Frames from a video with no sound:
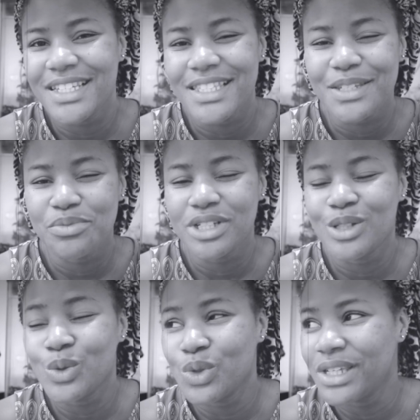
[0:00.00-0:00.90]

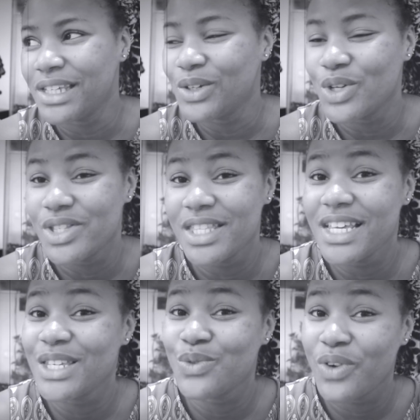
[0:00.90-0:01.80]
intimate, low-key, because
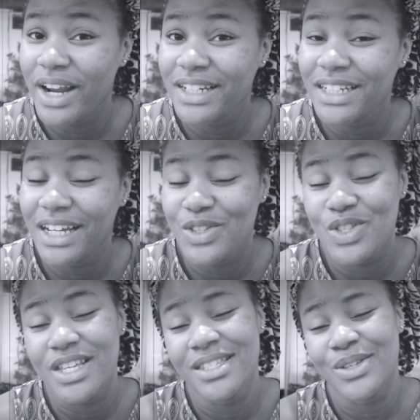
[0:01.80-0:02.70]
today is Friday and
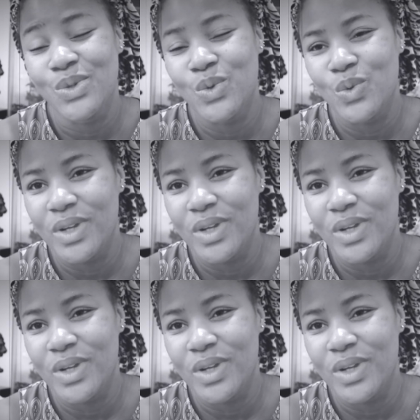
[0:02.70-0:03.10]
today is a school